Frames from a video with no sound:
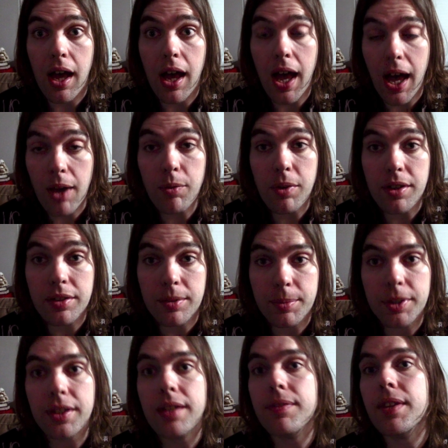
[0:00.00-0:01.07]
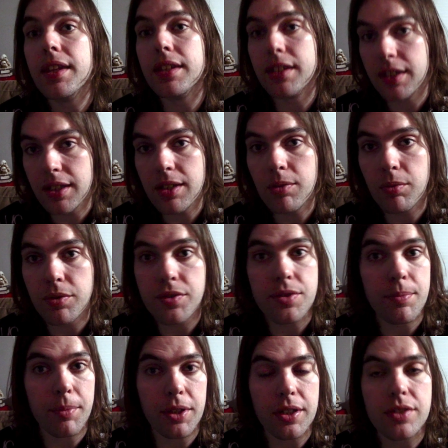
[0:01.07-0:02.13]
I wanted to believe that he was
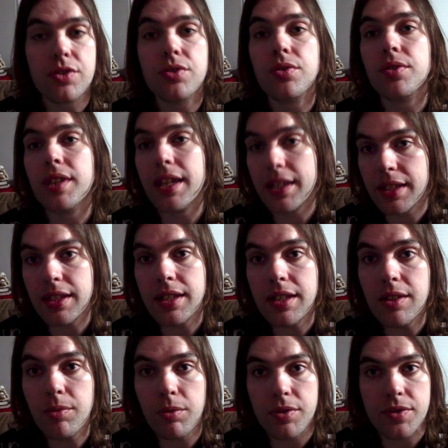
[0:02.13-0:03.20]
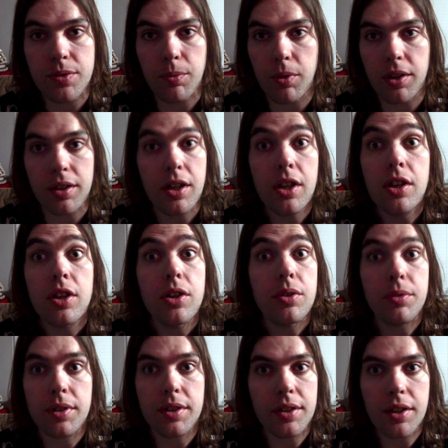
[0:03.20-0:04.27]
the monster, that he was the one
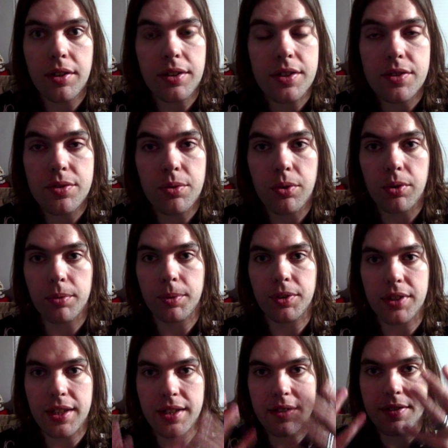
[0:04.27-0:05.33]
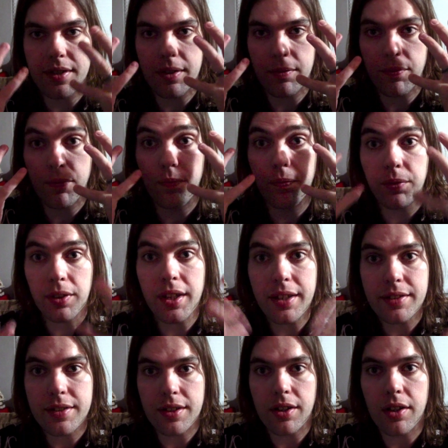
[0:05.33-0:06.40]
who did all these horrible things and
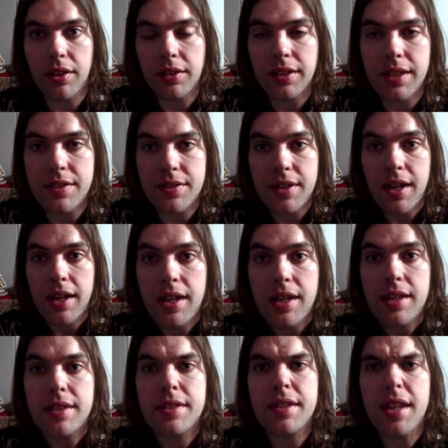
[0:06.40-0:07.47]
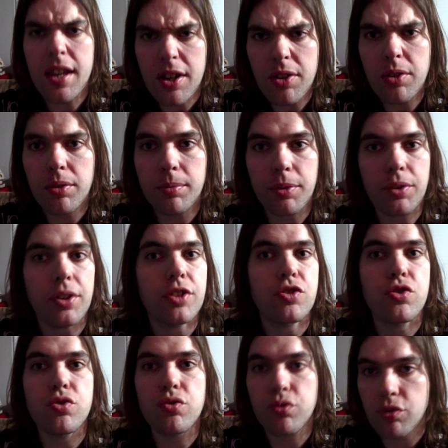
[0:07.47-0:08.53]
inflicted all these terrible,
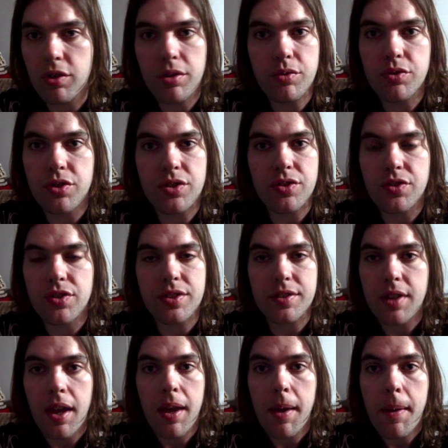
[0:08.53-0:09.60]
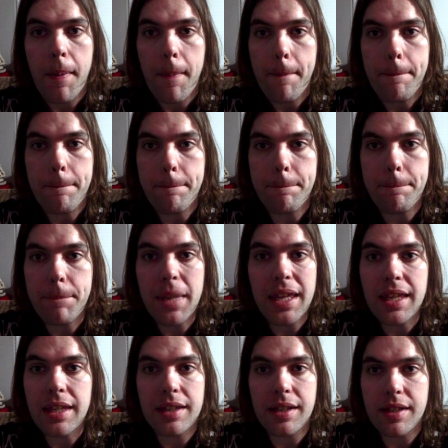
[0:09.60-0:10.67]
atrocious, just
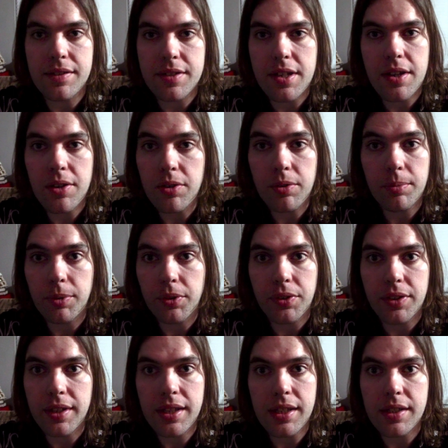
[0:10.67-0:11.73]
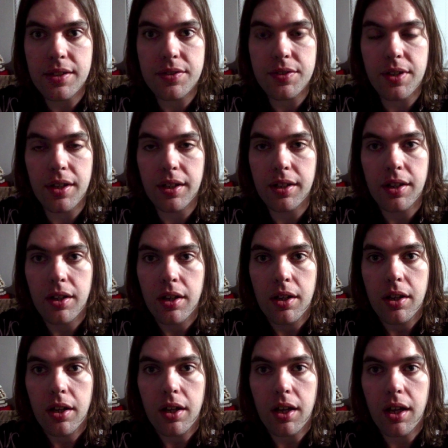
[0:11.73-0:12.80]
mean and terrible things on
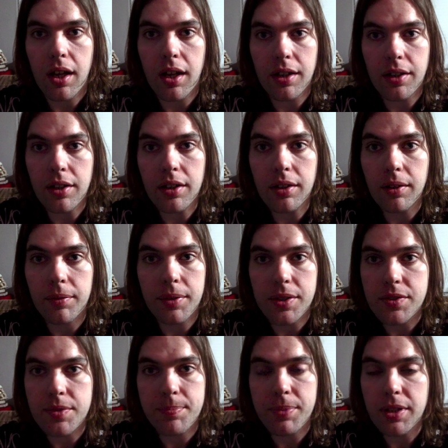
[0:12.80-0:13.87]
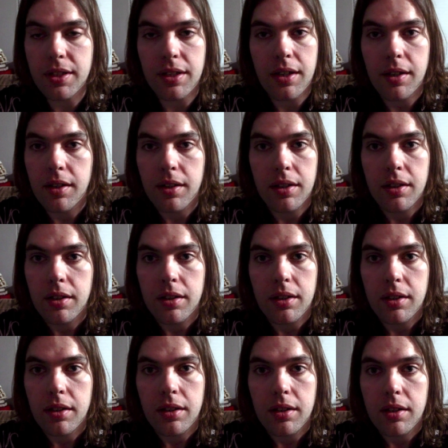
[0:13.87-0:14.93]
all of us. But
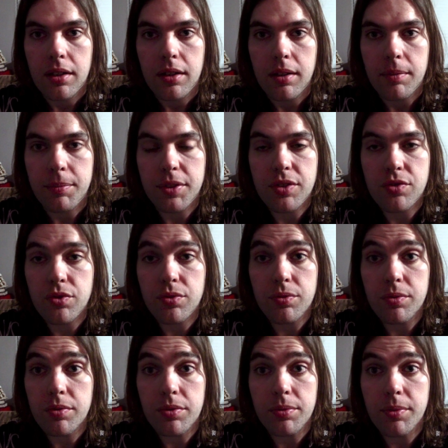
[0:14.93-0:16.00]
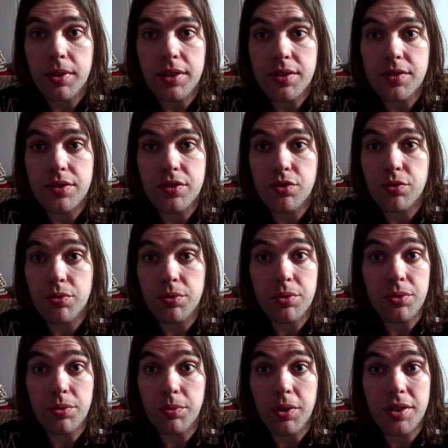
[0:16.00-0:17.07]
the truth was
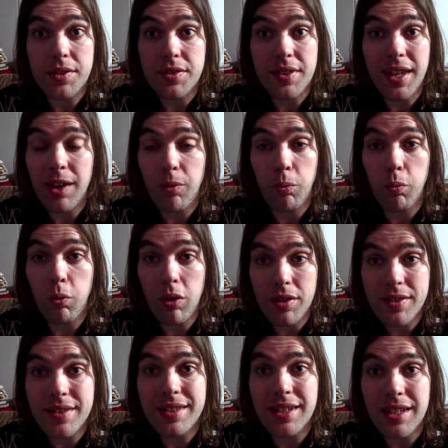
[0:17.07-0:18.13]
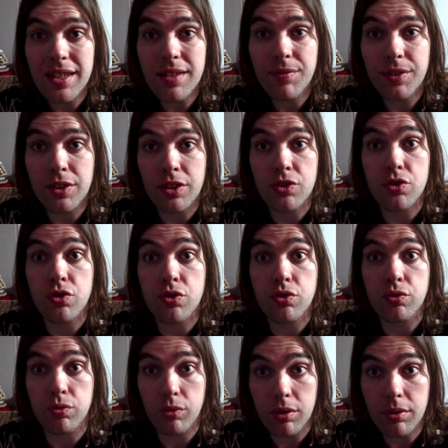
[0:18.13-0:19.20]
that wasn't even the
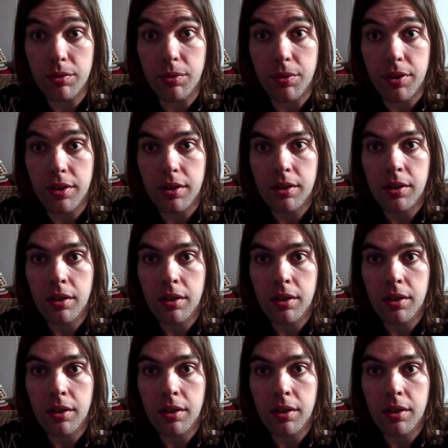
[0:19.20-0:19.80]
truth.